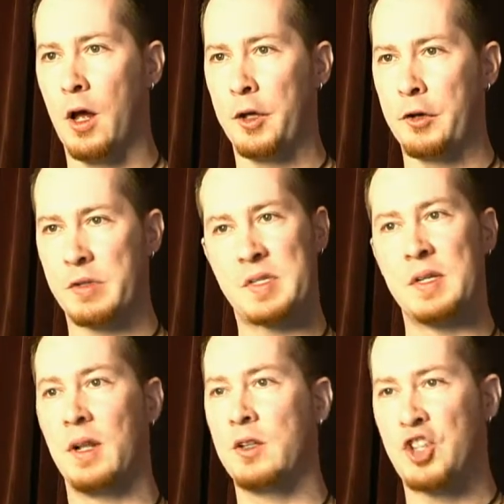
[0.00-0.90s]
You're
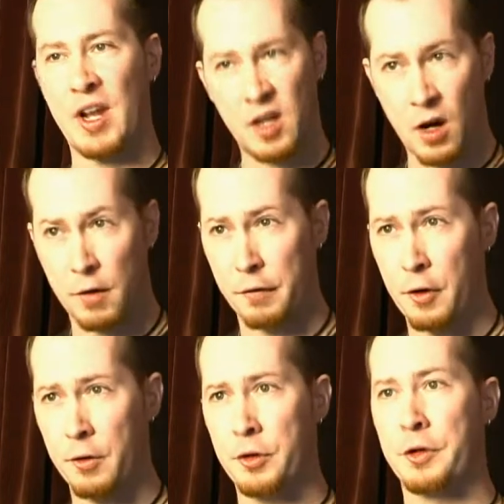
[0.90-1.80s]
still Jack
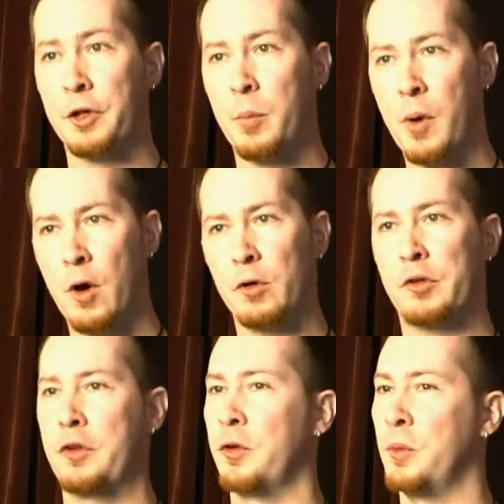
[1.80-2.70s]
Carver, you're on a
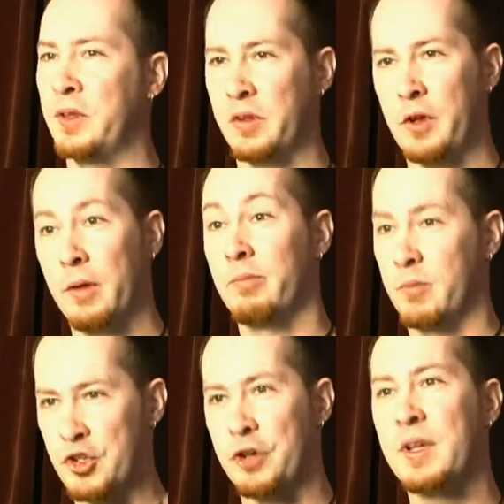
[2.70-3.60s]
boat, you're with a
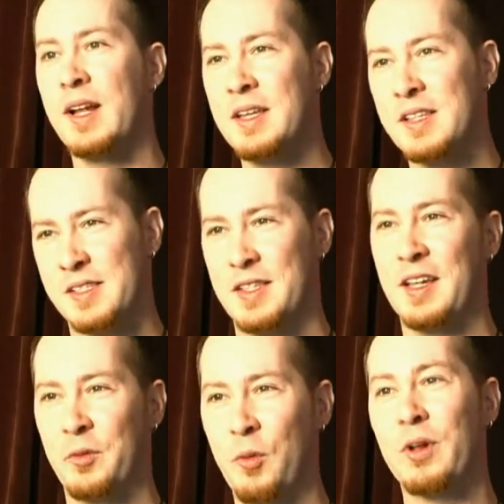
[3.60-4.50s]
journalist
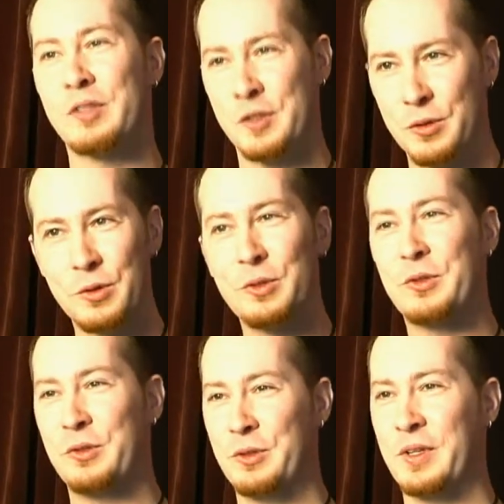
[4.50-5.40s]
that wants to
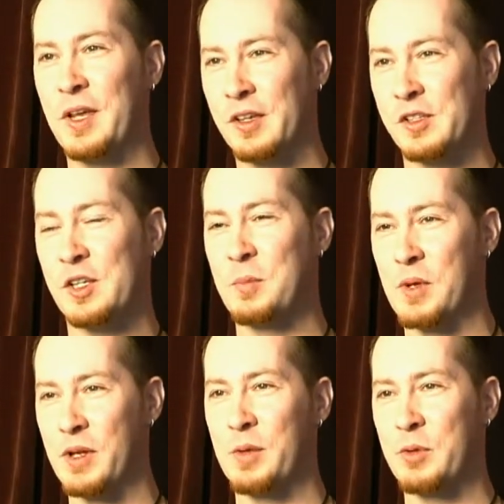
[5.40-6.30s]
take some
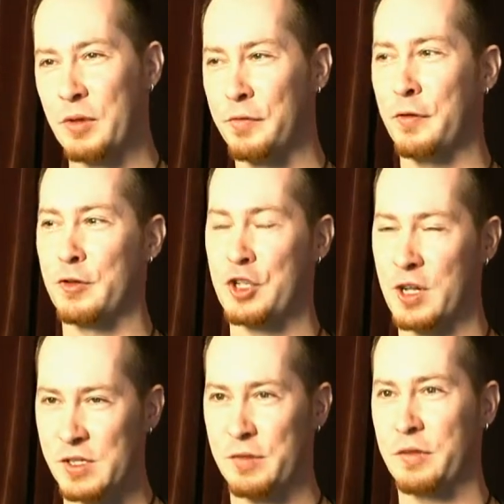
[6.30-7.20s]
beautiful
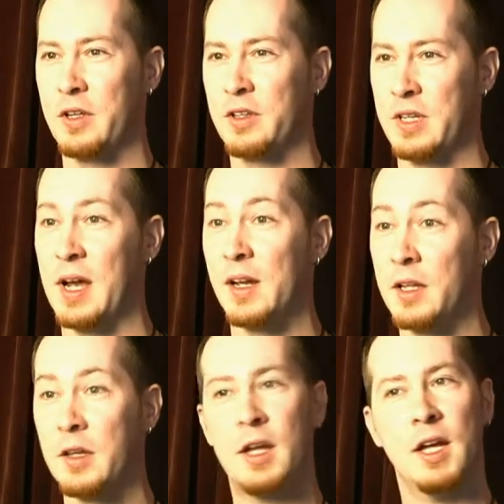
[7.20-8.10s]
shots of the
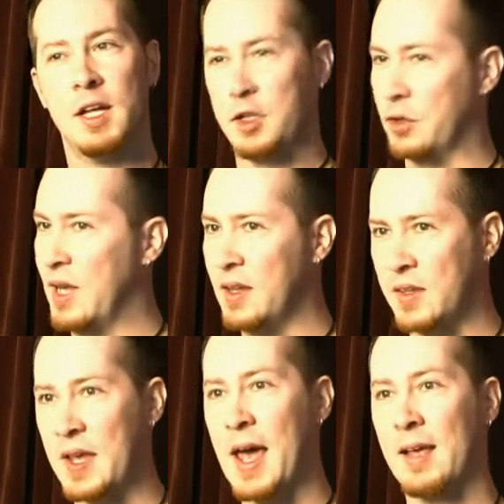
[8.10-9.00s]
island. You get
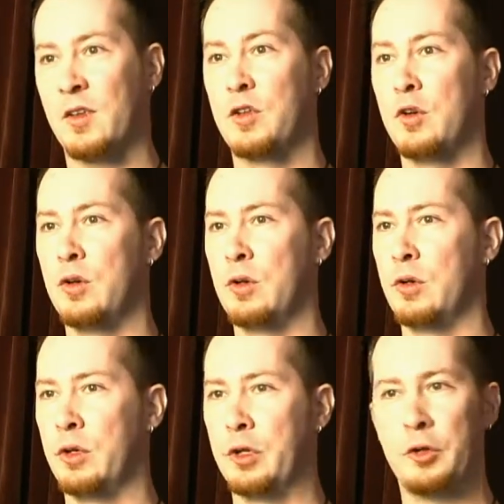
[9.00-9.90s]
attacked,
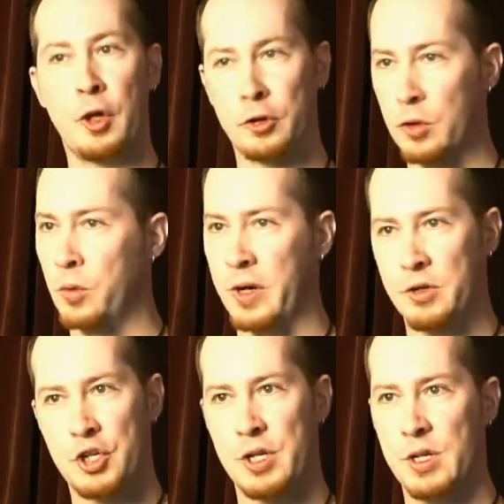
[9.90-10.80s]
you don't know where
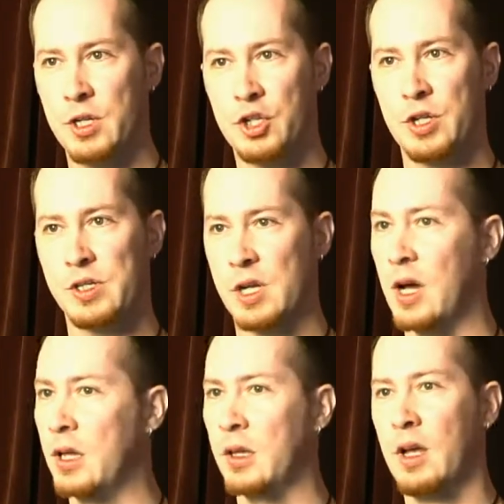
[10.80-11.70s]
she's gone,